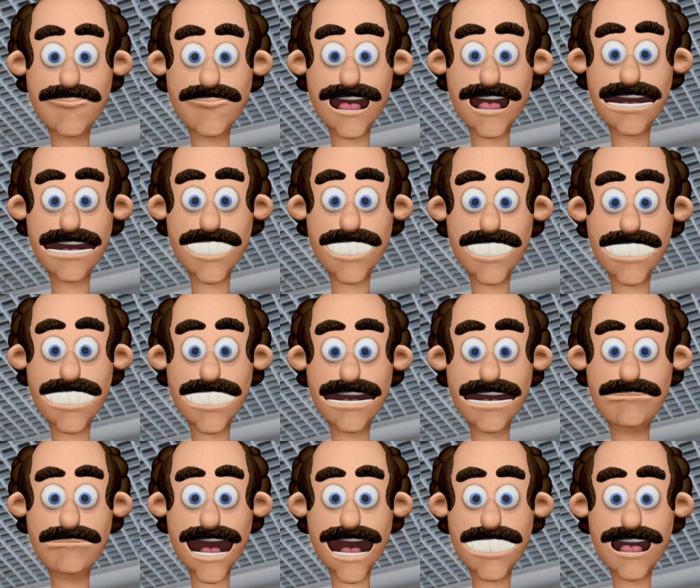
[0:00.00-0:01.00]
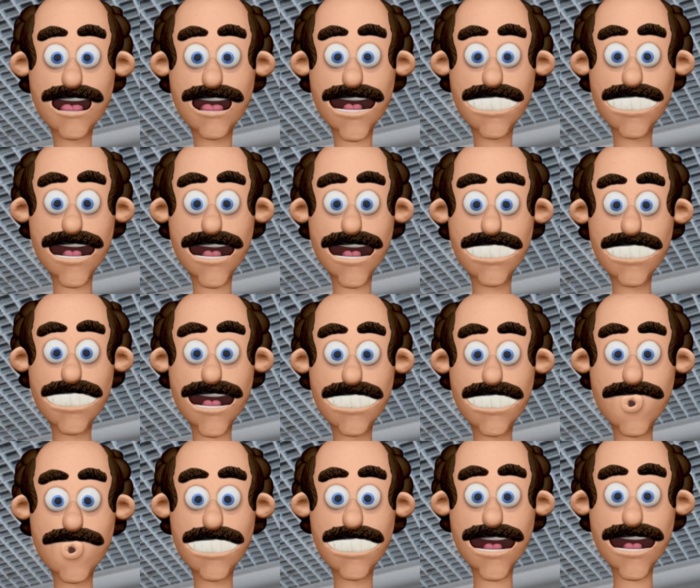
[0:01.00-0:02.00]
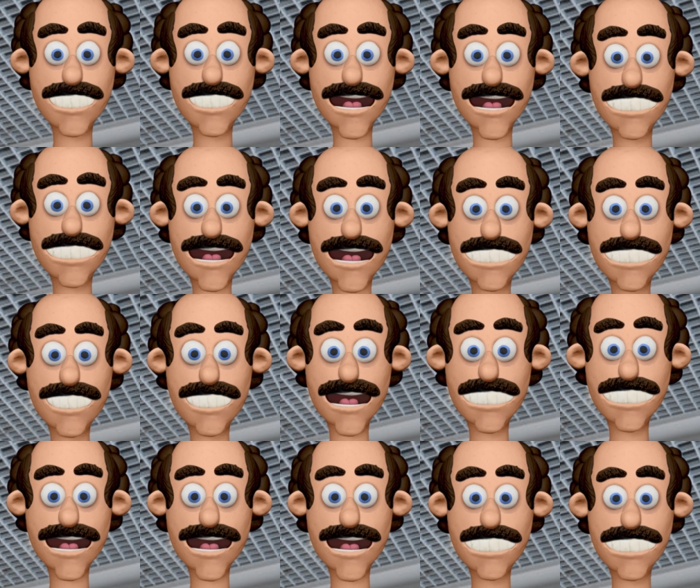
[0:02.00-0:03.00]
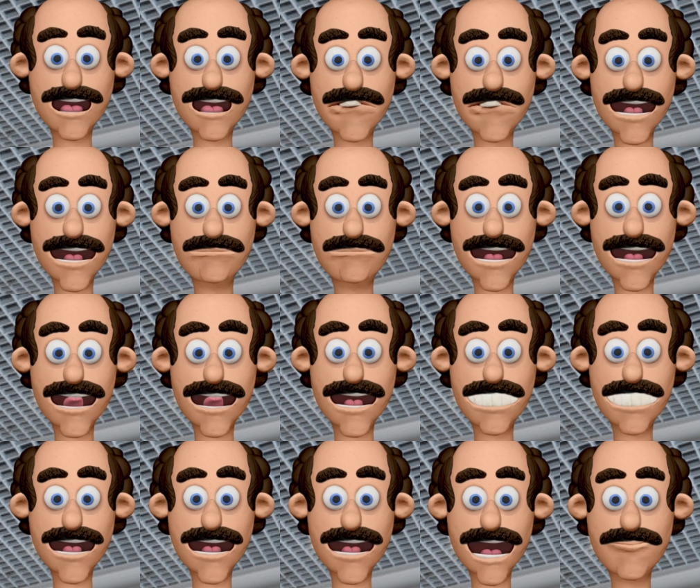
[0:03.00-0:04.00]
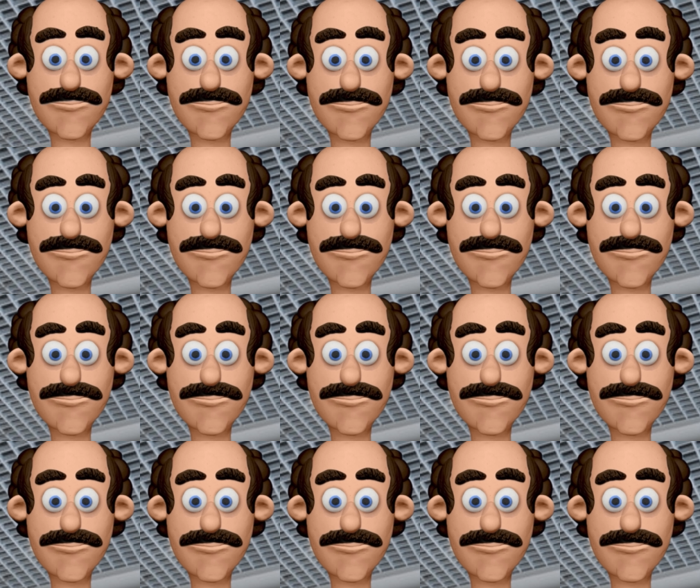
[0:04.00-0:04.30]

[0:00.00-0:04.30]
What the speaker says: may contain hazardous substances such as asbestos or formaldehyde.